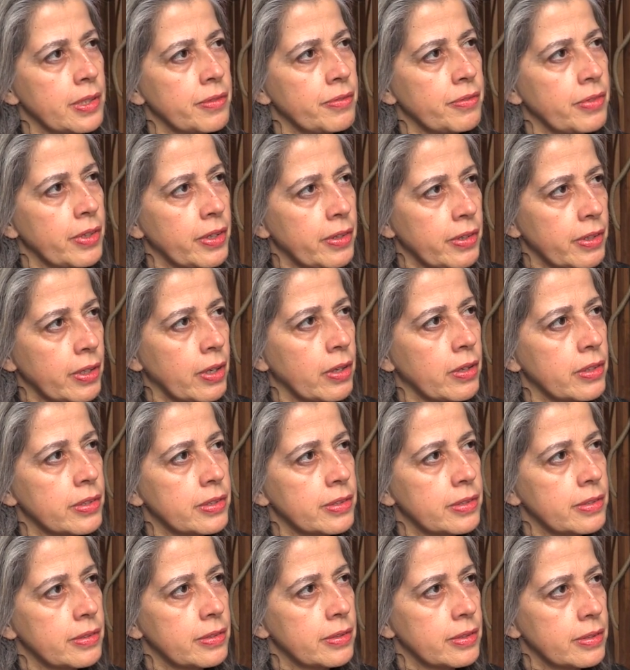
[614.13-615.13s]
a very hot
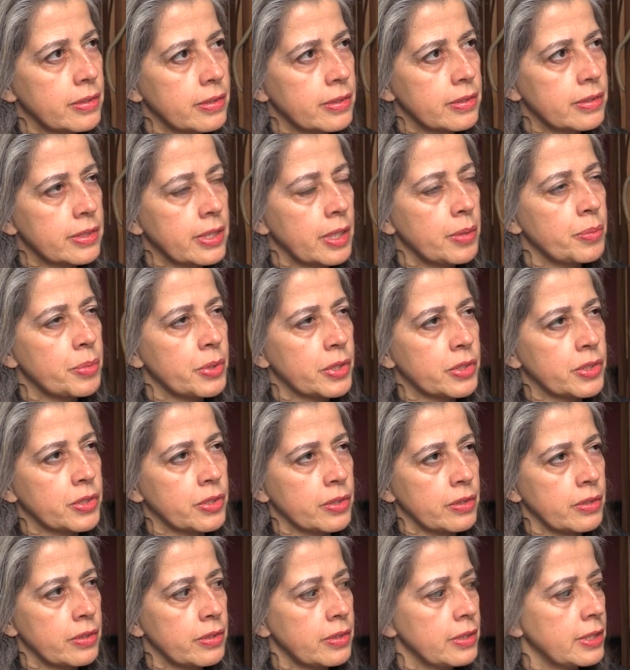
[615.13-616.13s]

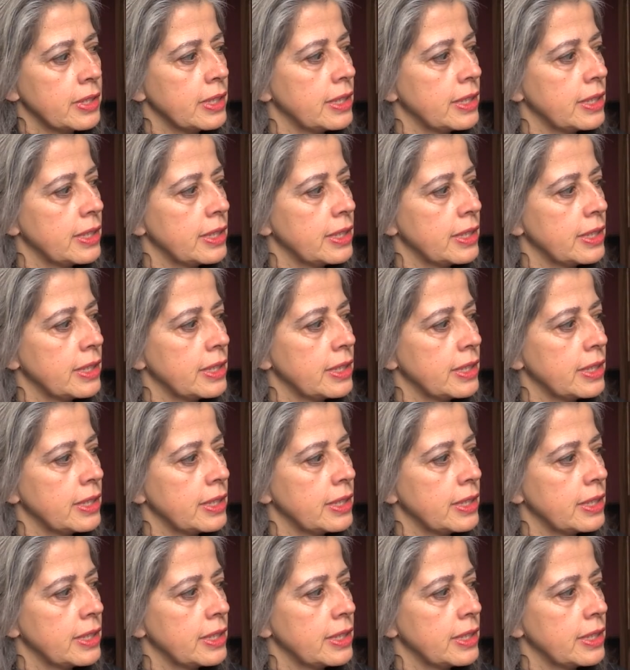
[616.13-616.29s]
temperature,